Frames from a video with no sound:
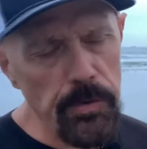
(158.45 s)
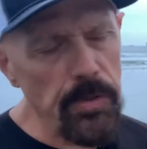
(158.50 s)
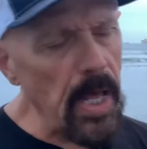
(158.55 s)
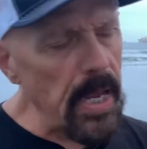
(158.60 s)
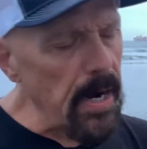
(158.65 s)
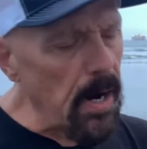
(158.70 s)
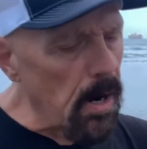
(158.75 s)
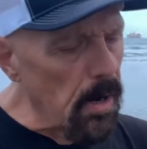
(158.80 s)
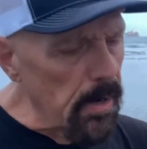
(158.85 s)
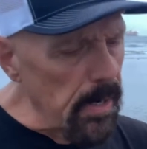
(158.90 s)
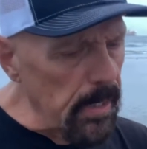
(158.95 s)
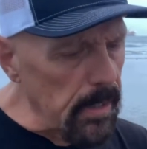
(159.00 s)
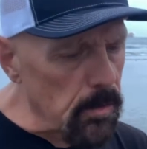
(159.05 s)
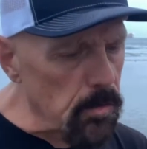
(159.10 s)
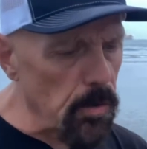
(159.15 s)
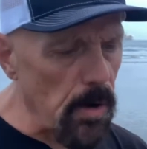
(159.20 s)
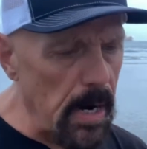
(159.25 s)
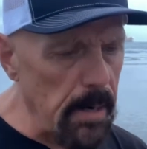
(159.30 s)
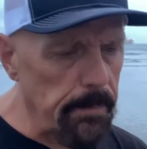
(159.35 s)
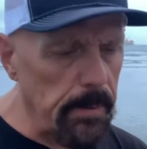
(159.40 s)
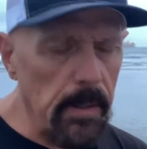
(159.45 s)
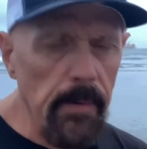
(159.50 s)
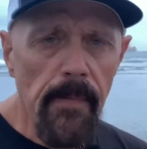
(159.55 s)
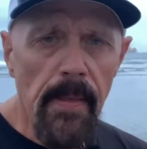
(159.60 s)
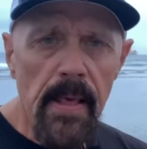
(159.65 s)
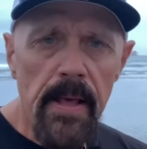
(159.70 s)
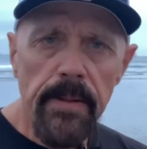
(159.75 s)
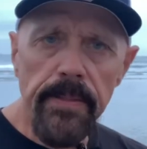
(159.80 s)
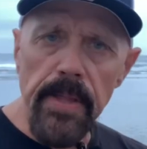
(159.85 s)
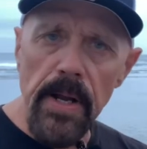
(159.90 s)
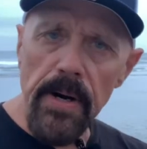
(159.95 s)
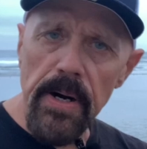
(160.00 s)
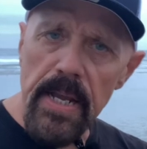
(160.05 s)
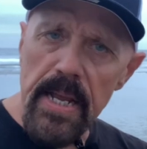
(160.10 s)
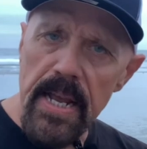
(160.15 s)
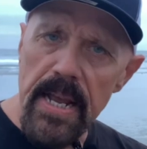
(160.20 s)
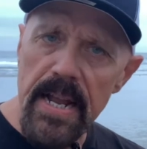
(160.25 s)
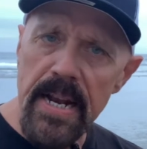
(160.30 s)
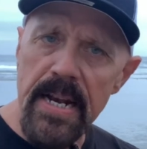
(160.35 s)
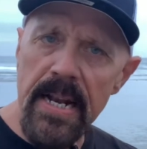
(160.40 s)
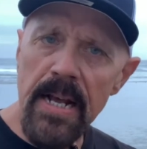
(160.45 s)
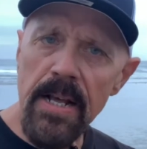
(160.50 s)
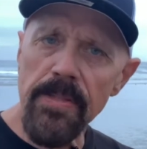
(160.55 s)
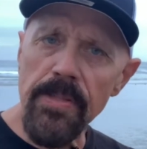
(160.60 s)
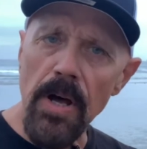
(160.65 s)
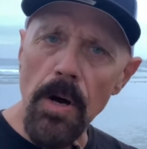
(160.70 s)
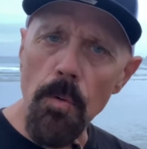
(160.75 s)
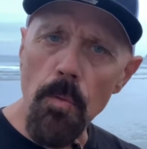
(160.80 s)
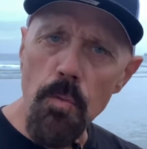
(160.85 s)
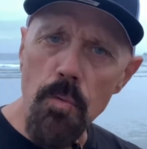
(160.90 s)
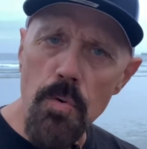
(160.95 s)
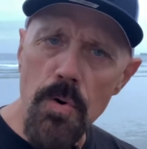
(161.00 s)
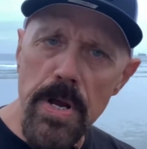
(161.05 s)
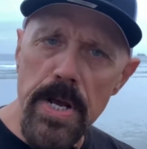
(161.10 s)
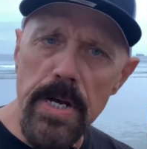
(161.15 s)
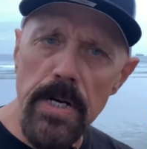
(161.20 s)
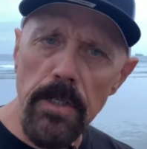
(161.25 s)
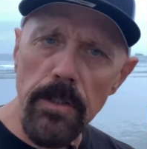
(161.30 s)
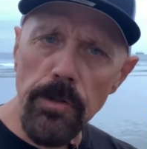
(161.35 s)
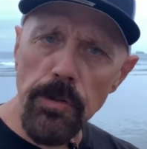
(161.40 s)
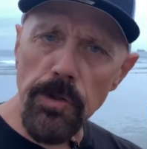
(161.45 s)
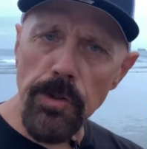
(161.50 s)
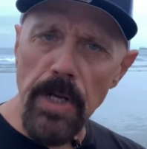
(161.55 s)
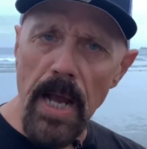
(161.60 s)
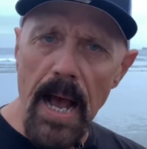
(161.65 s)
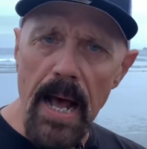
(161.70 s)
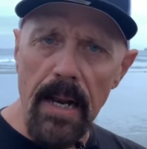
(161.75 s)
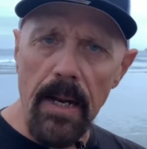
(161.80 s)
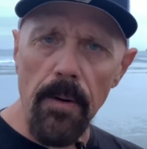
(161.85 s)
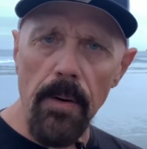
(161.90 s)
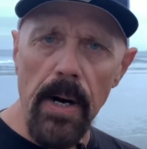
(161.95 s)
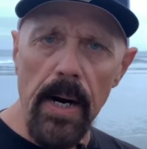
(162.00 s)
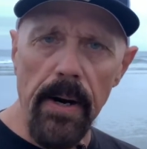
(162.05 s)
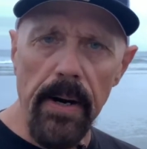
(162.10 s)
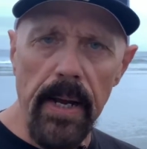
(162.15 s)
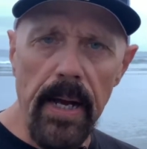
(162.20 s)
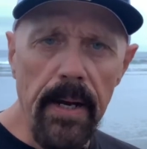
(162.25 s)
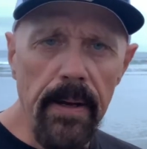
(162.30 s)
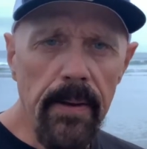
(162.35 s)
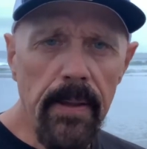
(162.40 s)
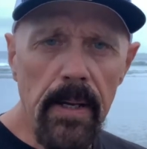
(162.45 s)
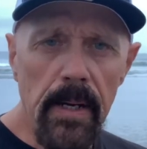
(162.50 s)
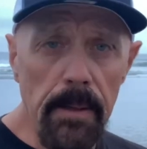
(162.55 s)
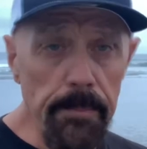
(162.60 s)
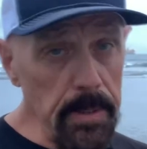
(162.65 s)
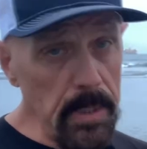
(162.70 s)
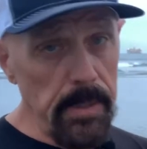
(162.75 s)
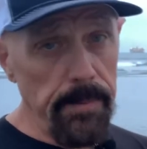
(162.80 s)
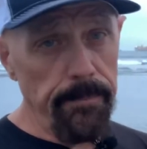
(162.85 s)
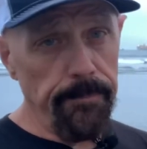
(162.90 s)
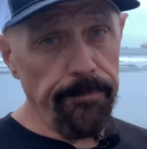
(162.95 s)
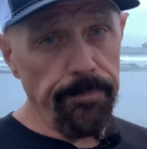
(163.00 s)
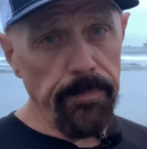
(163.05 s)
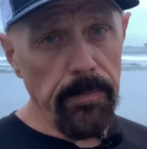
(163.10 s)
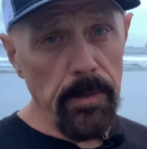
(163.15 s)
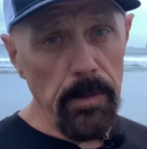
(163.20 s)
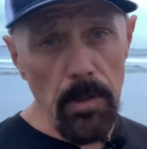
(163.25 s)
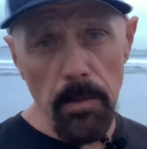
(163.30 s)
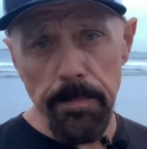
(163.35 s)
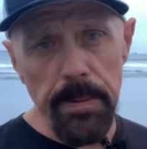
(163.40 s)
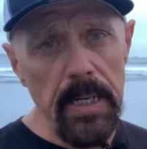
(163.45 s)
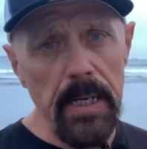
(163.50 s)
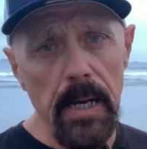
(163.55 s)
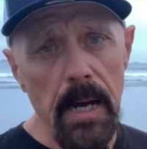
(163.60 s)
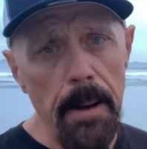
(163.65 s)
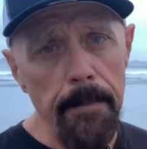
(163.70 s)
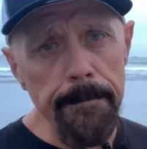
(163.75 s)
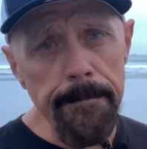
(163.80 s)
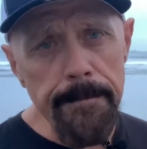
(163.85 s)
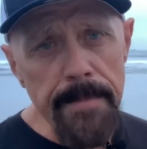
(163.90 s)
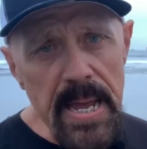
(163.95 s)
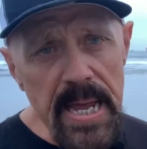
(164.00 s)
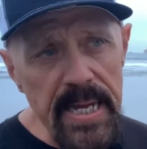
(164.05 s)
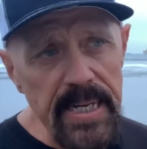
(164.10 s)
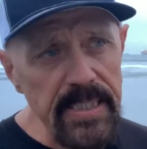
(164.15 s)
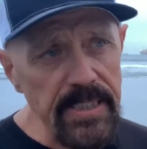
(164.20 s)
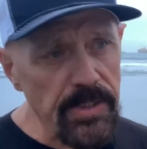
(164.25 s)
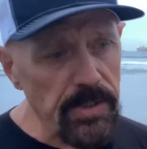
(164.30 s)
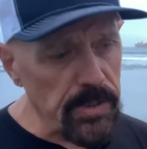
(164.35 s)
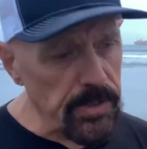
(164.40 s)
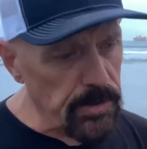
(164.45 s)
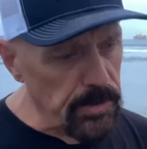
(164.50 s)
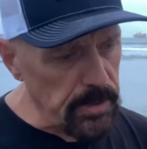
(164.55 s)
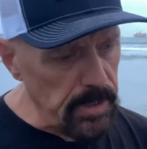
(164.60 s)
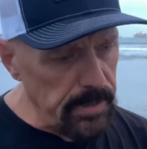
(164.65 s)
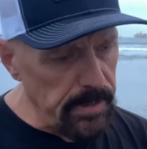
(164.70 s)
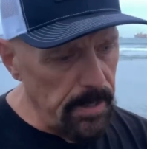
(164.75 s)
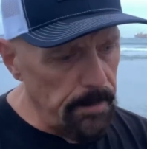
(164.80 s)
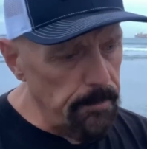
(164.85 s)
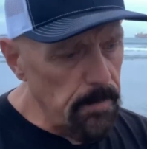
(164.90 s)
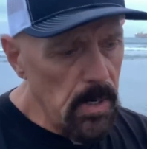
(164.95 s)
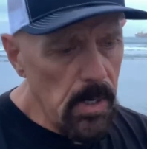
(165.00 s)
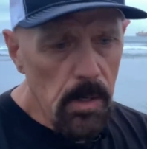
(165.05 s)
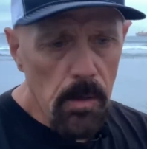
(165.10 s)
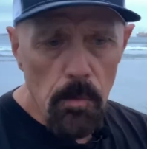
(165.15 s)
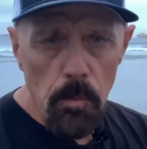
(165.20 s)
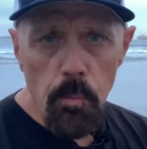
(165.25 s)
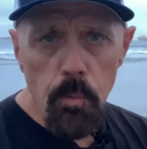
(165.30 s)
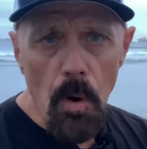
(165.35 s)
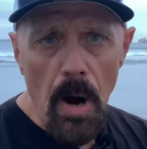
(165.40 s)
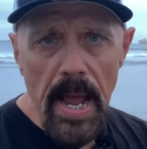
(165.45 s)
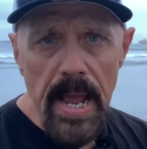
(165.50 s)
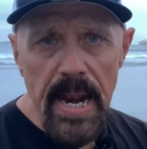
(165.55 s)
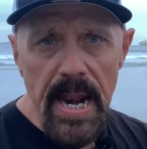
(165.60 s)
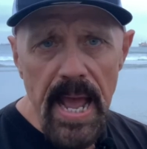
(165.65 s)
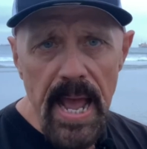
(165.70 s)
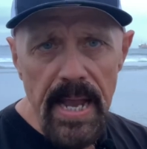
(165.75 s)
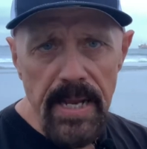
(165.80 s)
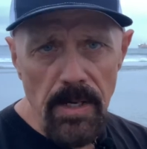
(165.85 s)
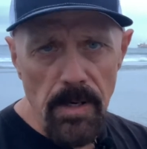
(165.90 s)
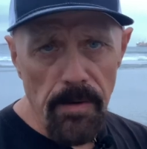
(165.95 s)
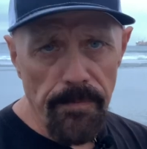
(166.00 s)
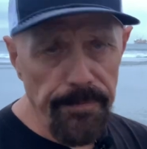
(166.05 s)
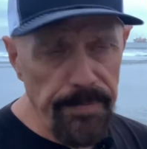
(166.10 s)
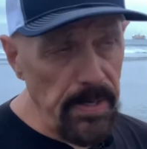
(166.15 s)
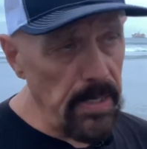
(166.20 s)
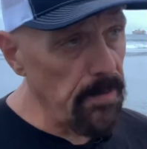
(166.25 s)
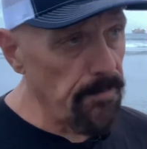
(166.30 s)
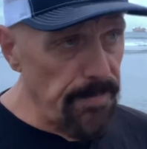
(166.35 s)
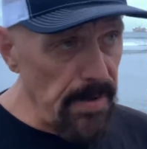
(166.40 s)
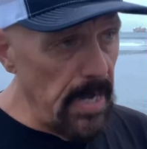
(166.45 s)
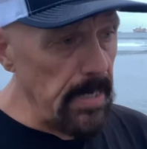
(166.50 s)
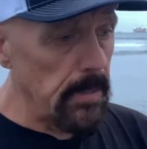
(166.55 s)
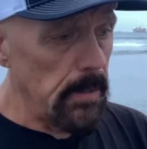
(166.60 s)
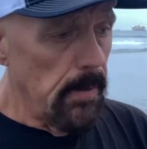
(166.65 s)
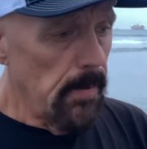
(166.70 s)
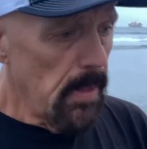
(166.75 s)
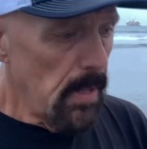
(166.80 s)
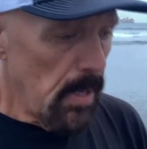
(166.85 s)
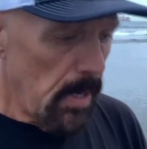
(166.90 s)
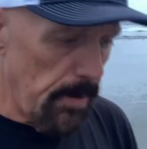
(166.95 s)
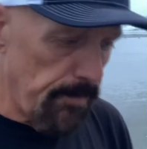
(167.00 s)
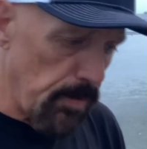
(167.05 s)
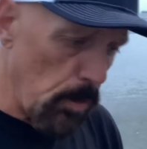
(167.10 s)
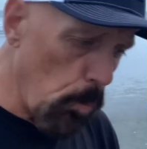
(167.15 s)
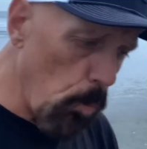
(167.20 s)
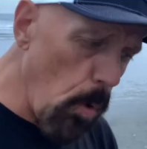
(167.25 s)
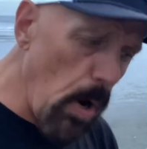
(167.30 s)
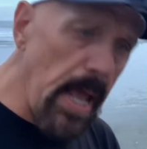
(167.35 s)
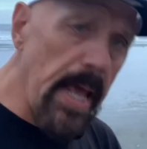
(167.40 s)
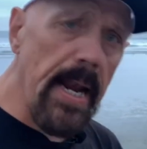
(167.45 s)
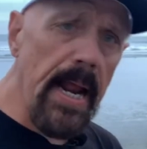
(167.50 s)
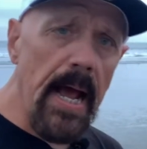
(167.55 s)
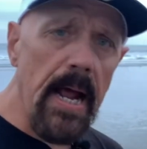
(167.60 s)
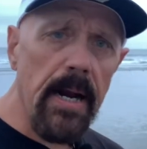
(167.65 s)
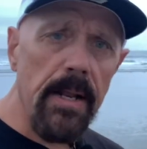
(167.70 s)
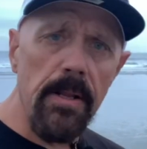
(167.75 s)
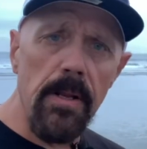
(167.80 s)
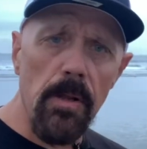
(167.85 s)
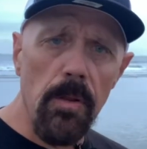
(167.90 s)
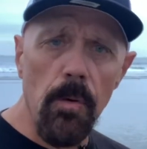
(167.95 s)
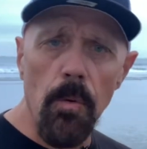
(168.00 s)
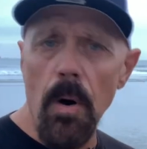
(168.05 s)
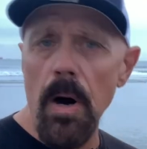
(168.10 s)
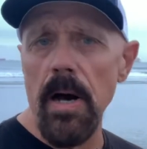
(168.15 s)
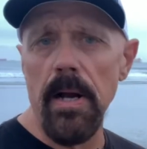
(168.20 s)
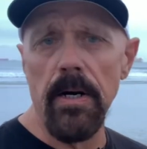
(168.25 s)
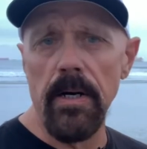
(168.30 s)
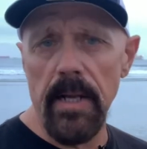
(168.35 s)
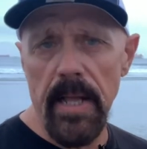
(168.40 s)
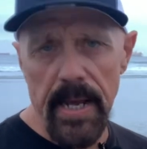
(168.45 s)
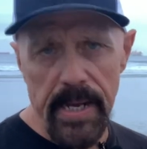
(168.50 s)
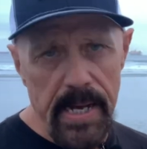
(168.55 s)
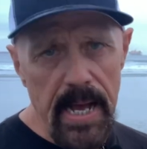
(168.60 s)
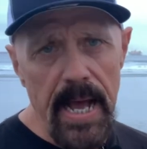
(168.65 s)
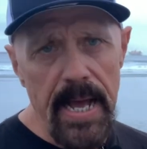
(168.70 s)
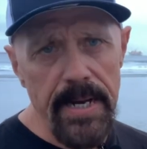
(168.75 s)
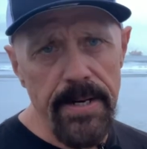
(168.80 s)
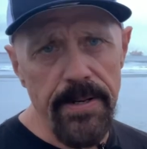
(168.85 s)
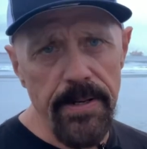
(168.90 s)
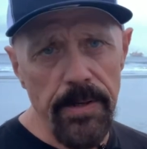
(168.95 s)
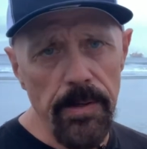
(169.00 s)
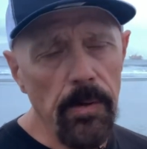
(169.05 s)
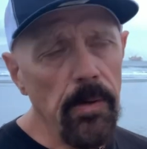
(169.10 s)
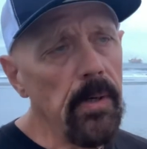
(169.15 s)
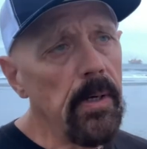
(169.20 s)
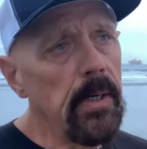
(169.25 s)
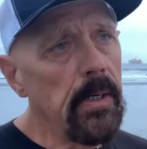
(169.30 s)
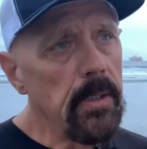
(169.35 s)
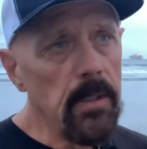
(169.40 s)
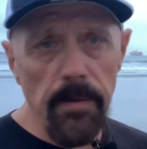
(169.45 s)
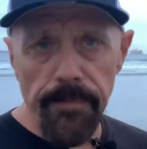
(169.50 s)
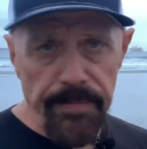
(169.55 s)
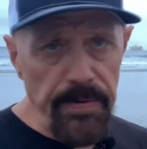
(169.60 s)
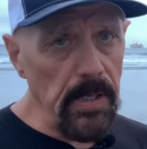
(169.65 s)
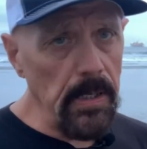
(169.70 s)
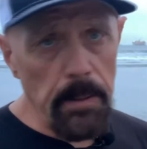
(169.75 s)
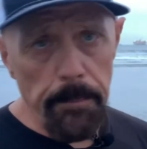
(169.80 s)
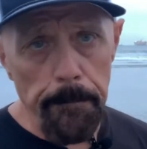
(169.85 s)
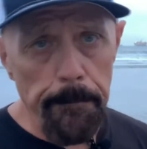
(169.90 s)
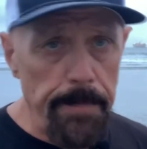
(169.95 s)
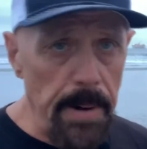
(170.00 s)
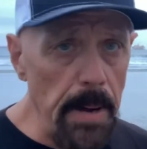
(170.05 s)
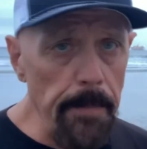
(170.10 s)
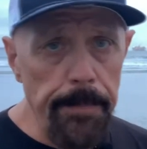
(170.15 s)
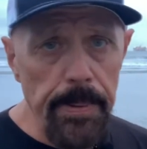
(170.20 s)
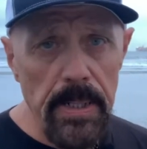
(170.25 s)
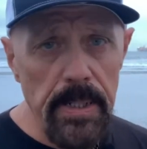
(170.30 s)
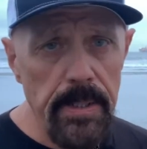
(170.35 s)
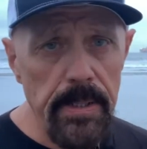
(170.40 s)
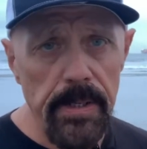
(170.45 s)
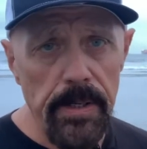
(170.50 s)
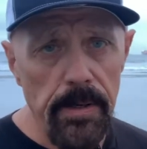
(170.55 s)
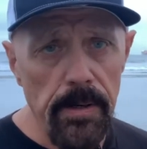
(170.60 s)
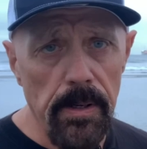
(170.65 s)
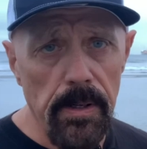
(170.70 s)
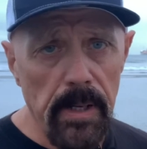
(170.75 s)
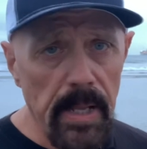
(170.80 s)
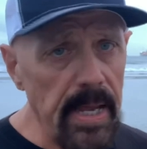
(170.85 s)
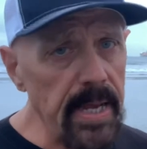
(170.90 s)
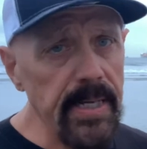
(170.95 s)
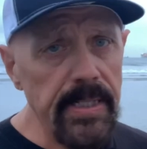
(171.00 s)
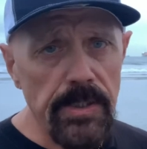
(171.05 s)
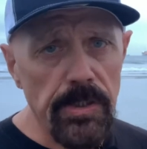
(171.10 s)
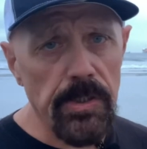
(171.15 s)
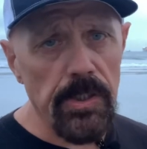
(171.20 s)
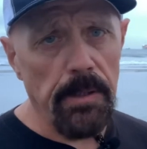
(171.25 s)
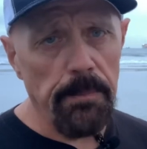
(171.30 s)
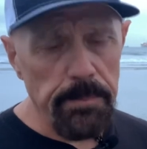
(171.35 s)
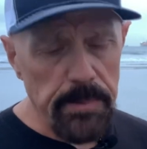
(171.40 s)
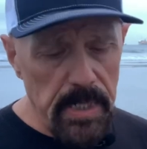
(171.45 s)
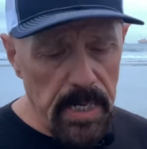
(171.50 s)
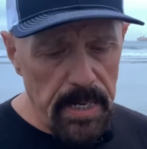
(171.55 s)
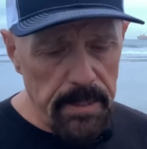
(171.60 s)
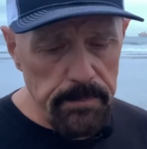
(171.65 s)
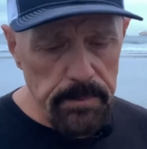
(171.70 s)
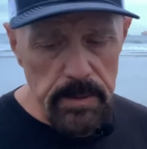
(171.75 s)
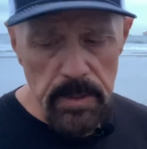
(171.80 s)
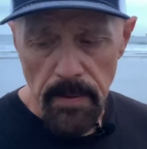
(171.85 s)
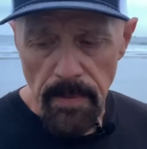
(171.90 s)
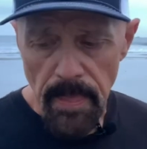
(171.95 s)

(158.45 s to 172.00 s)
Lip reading: They are incredible. They're in the real shallow area. I mean, you'll be amazed to see them right at your feet. In fact, if you wade out into the water like I do, you'll feel them bump into your legs sometimes.